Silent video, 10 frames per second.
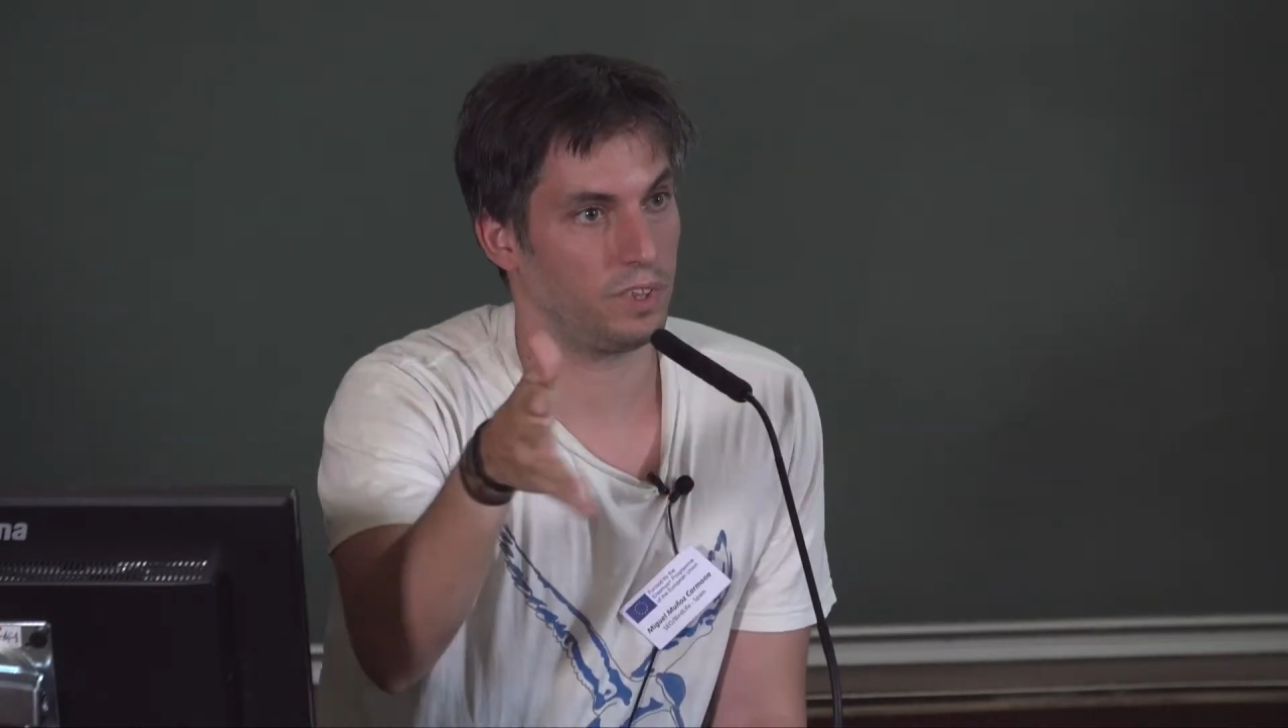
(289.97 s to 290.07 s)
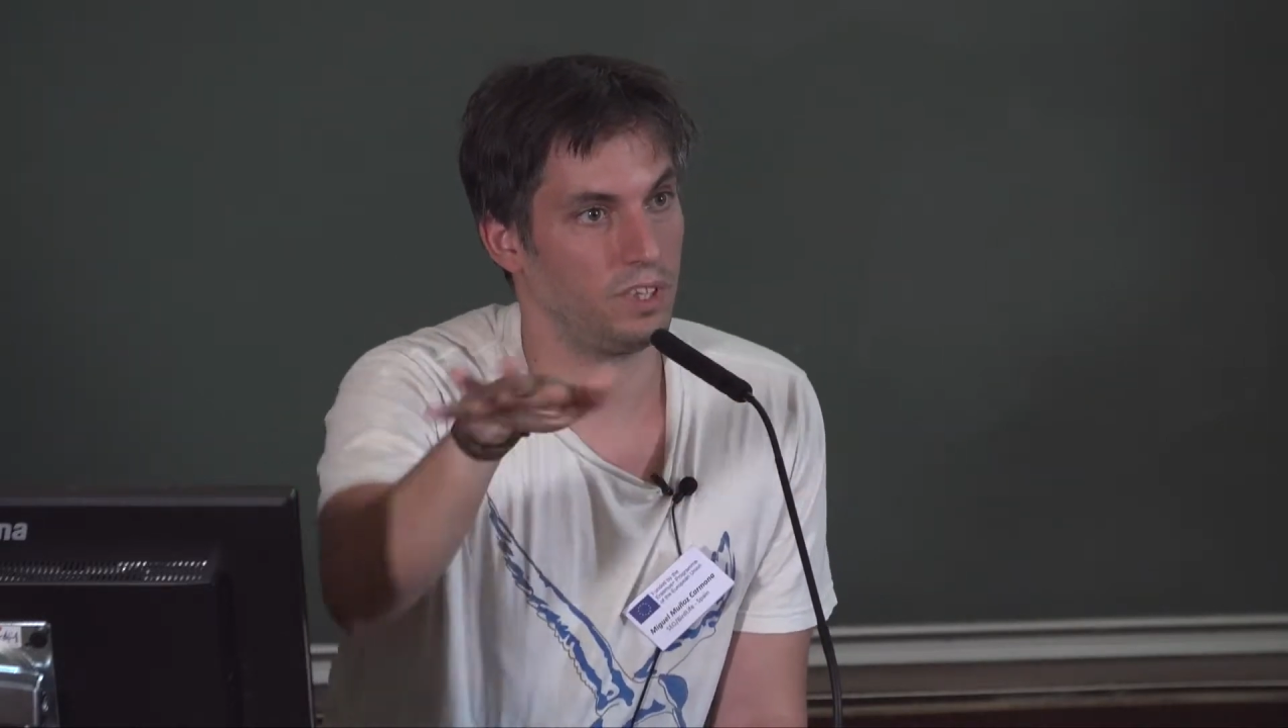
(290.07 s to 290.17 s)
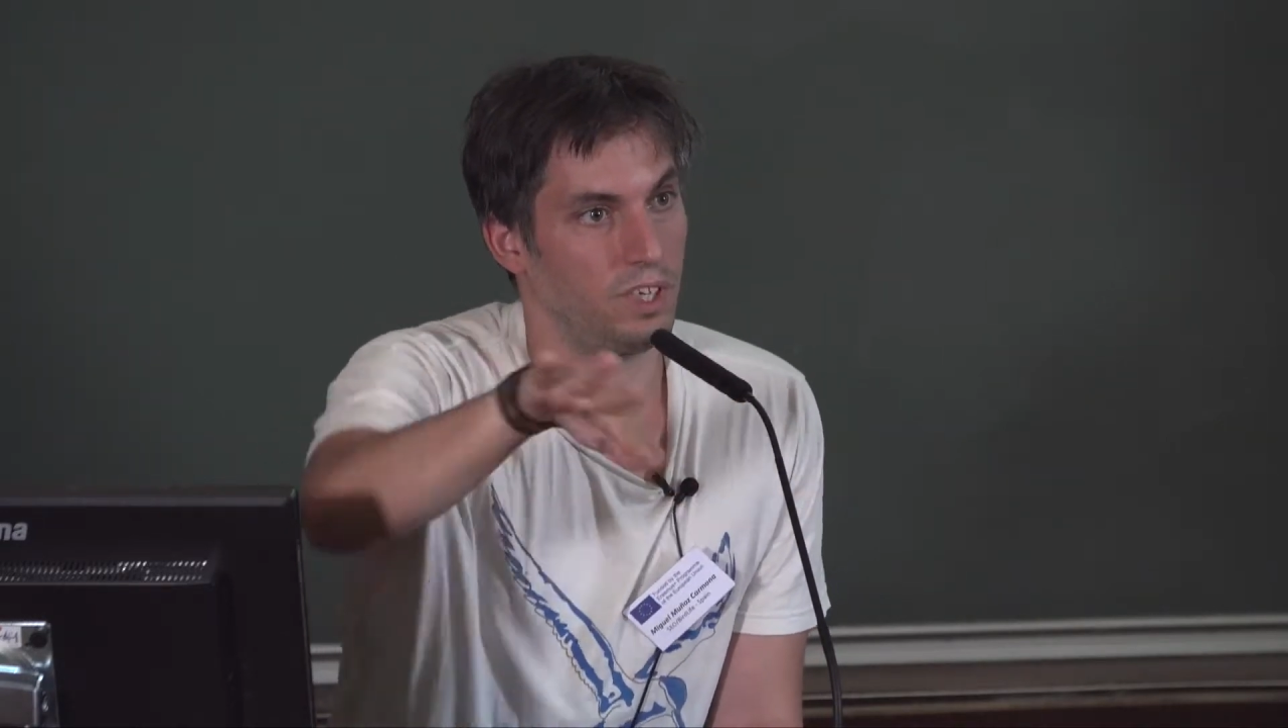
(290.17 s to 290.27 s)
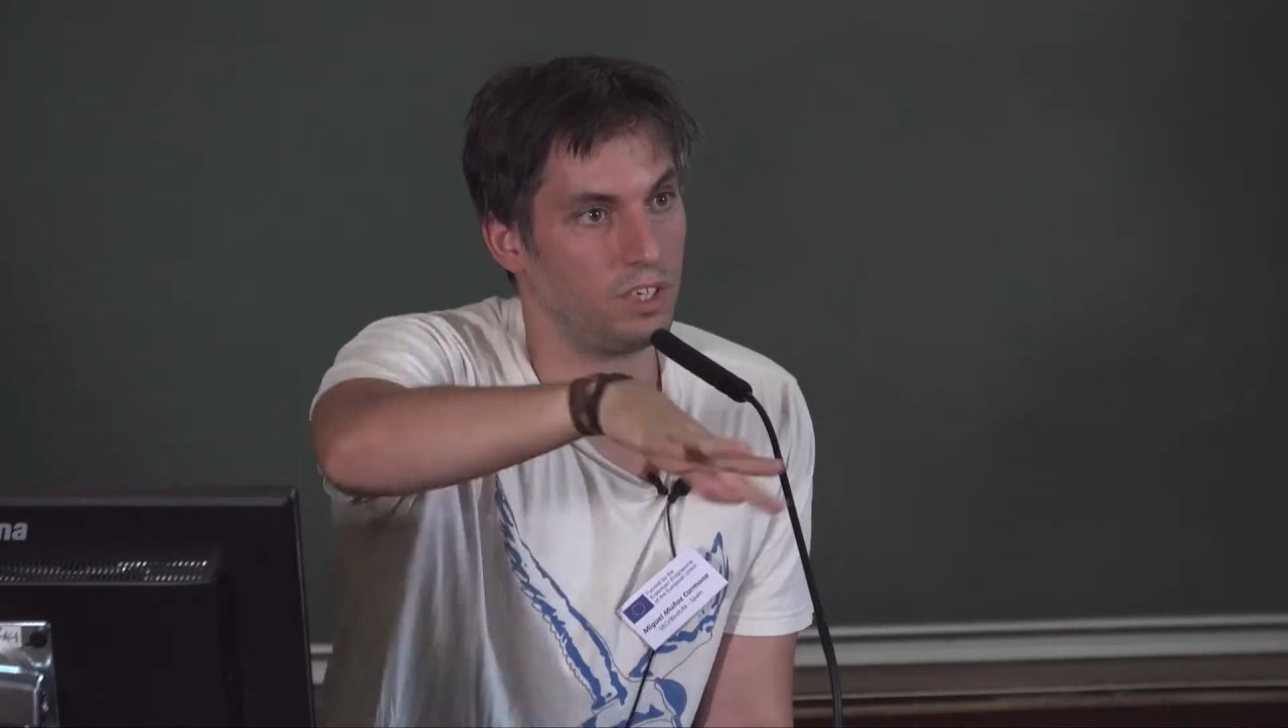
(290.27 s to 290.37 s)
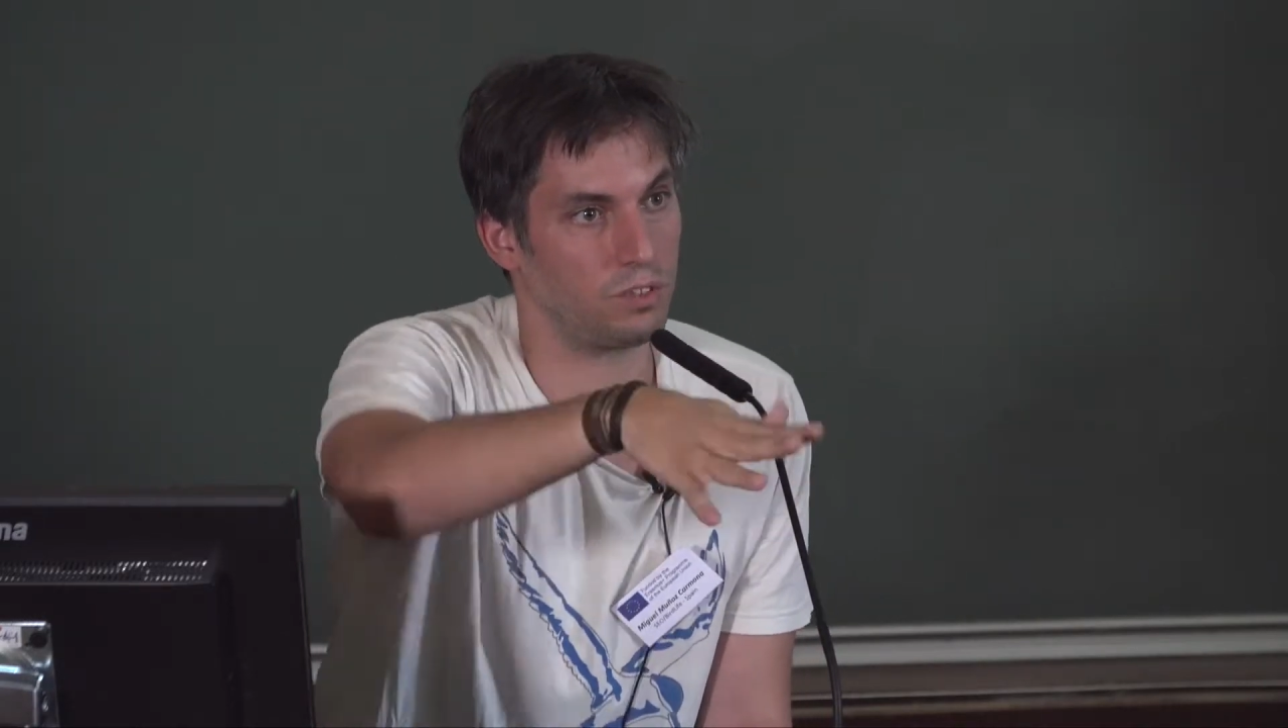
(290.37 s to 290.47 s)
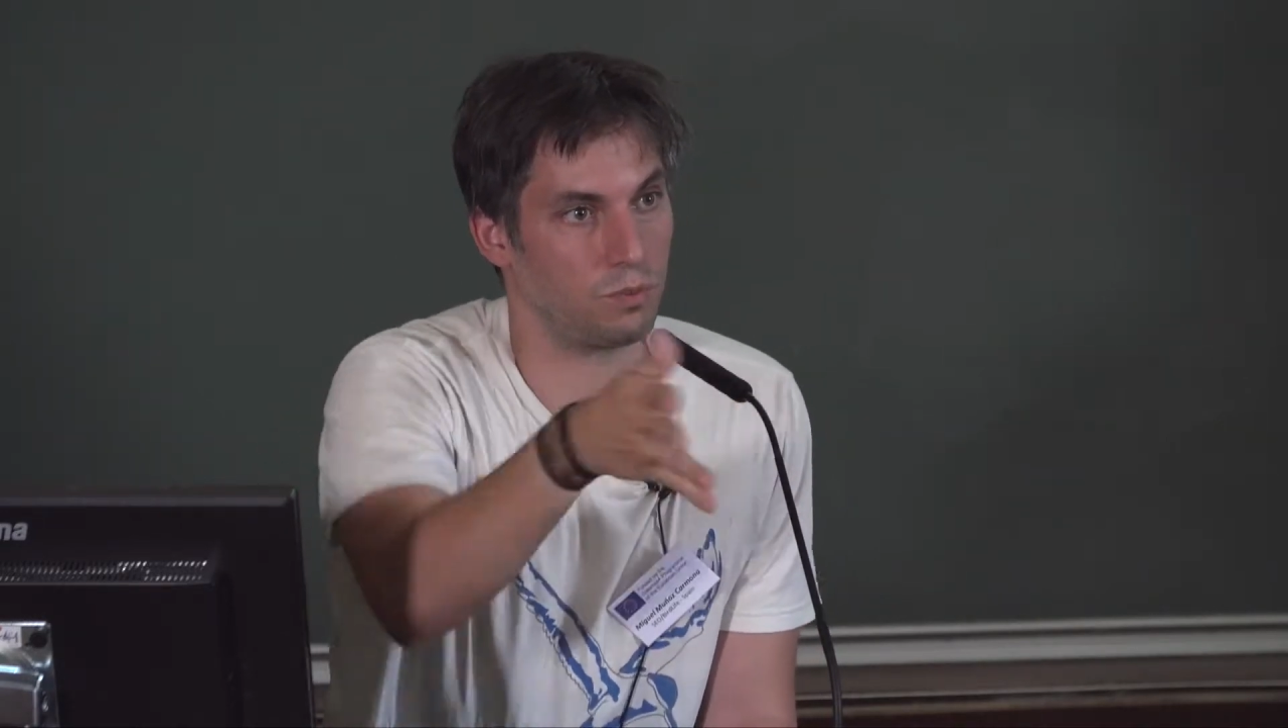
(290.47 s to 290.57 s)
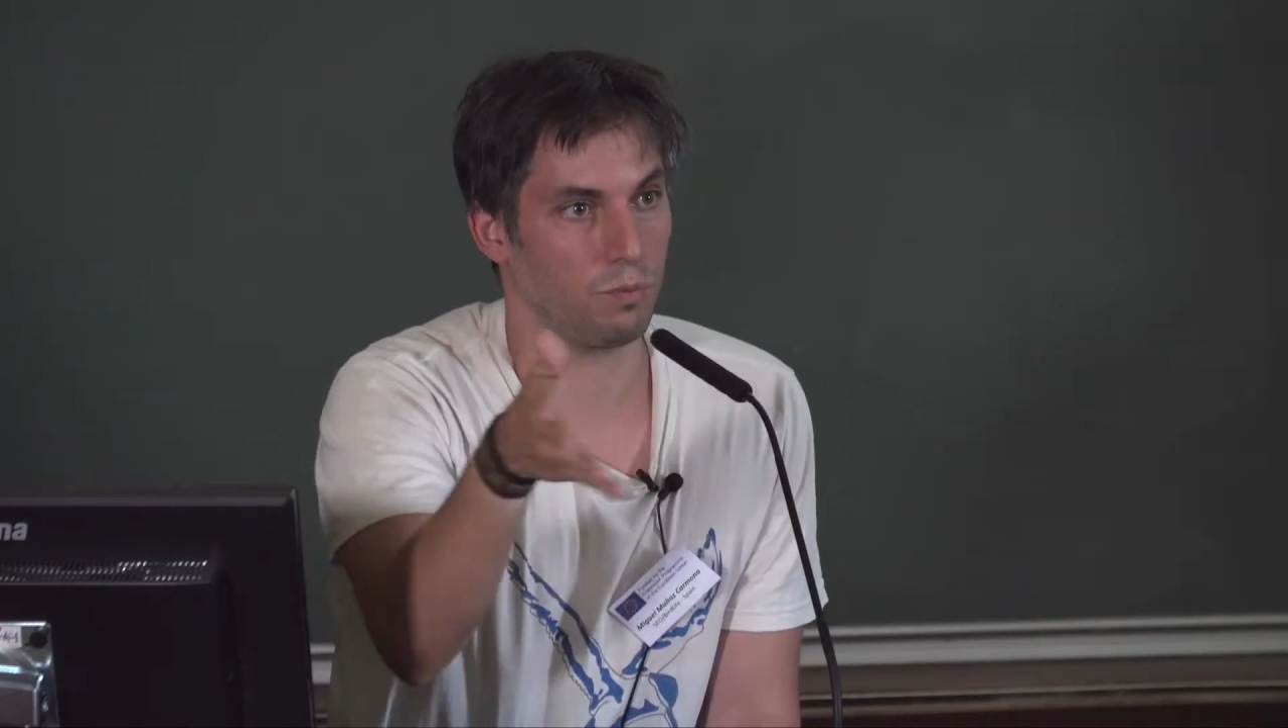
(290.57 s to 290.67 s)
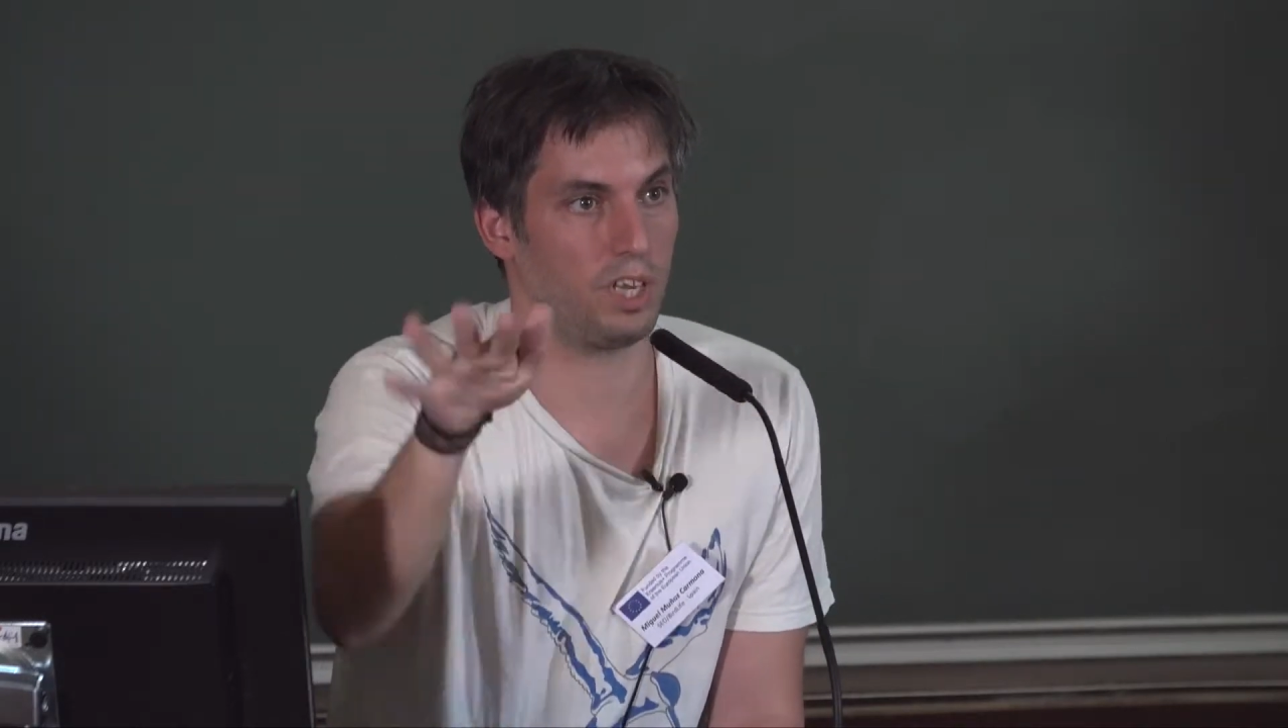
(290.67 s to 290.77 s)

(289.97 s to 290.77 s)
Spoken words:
They need to